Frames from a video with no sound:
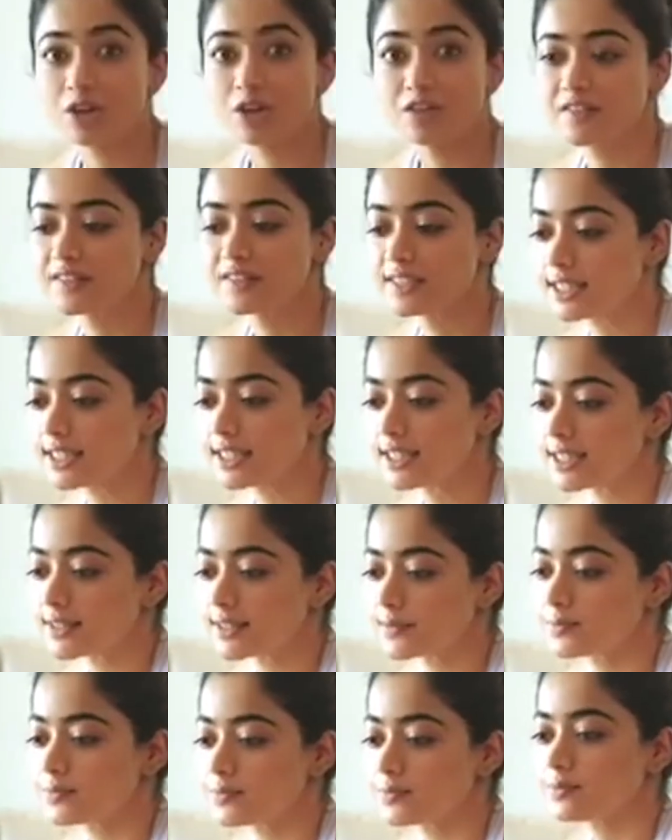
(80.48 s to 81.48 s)
I'm not even
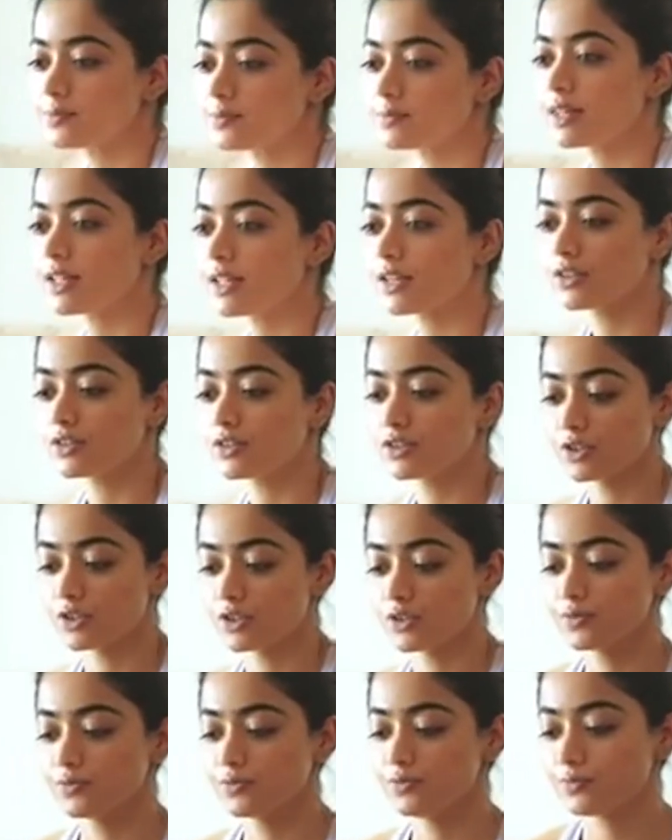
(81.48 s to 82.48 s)
kidding.
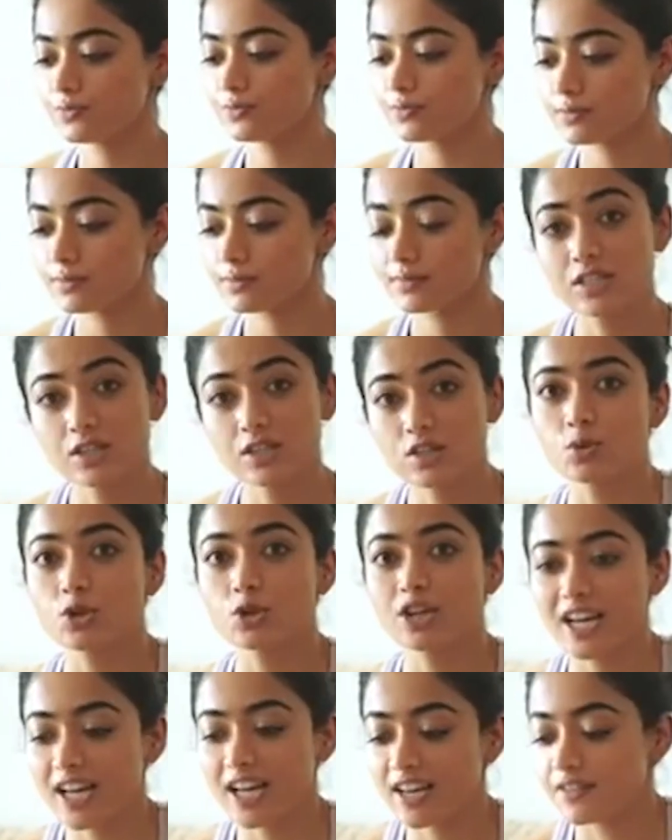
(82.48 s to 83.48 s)
So, this is
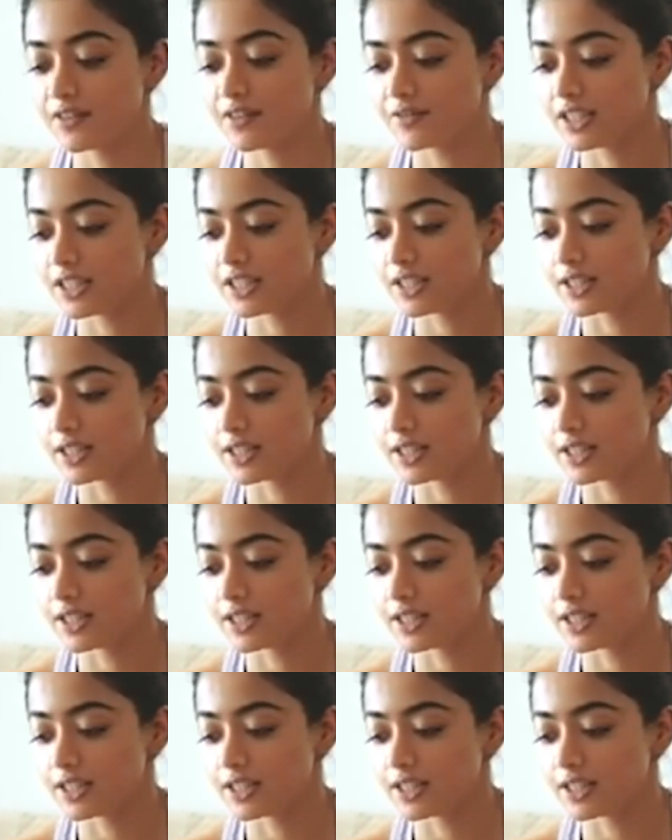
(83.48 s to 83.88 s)
what I have